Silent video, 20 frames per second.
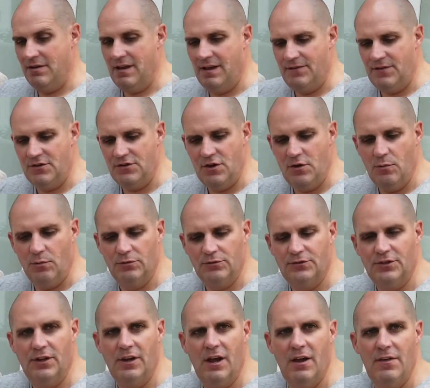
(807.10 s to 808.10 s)
If you do want
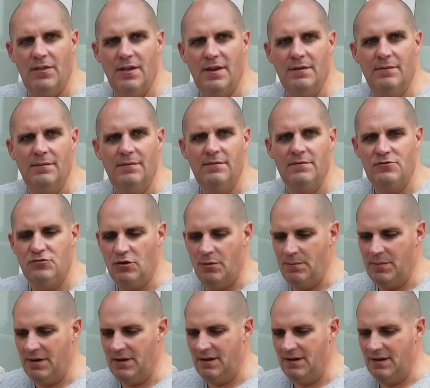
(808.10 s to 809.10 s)
to know, then drop
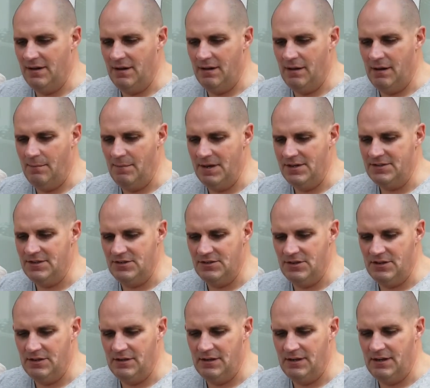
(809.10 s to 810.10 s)
me a message
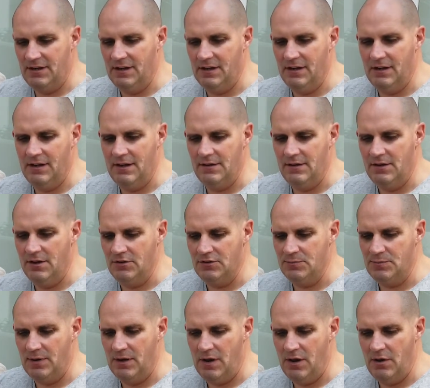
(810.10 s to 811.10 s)
in the notes
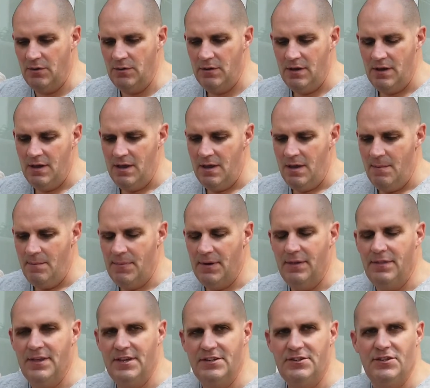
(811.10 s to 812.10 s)
below.
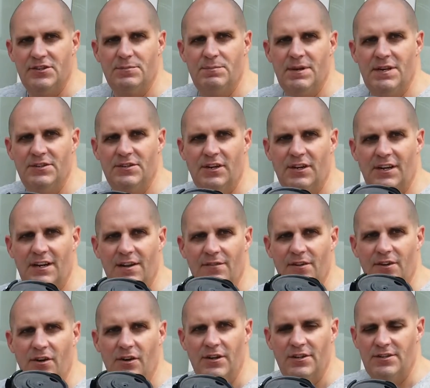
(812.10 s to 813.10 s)
But this just means I can have a
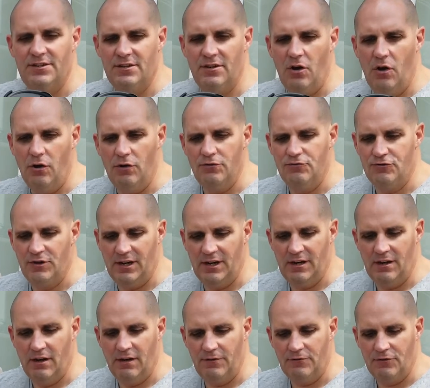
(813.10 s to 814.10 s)
nice hot
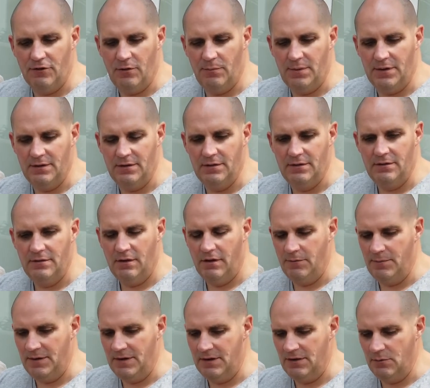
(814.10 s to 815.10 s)
drink after I've been
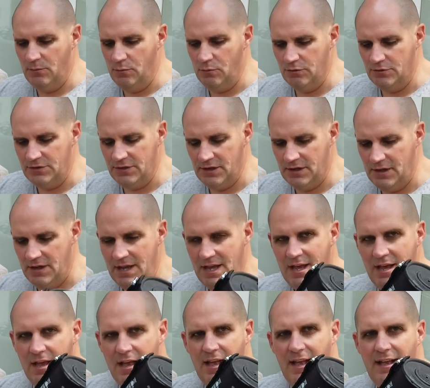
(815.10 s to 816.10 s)
in the water,
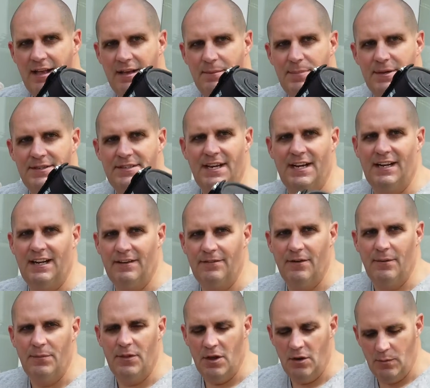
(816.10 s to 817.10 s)
particularly if
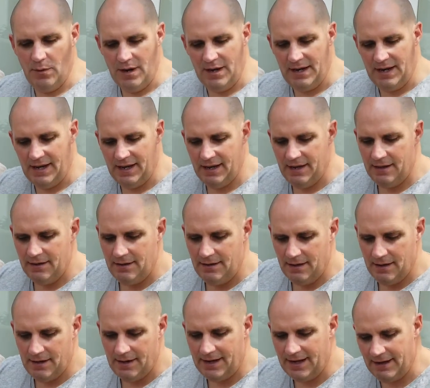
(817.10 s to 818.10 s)
I'm nowhere near
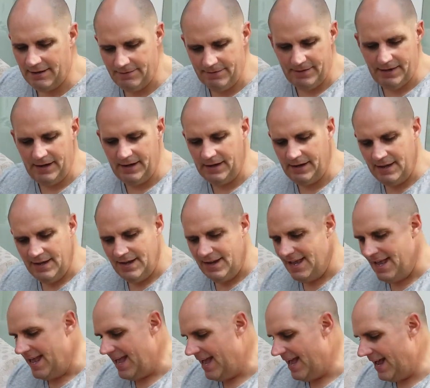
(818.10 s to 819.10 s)
a cafe.
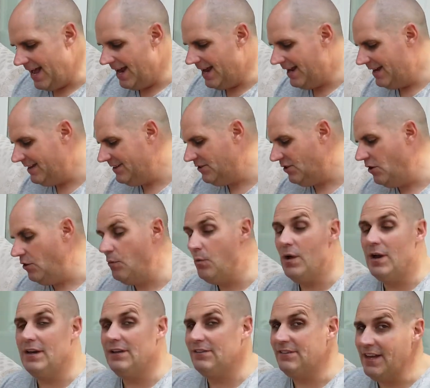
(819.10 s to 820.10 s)
And I
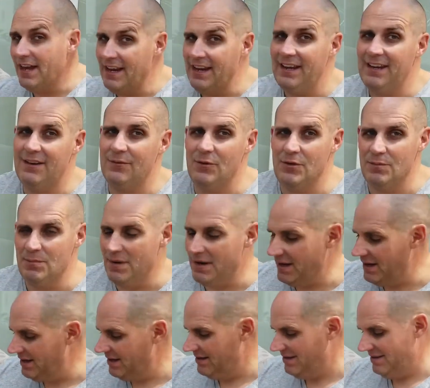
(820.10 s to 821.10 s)
always take with
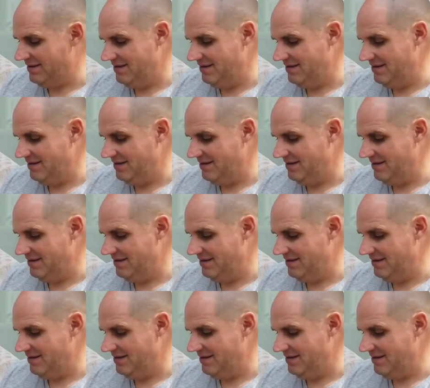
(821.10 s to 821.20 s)
me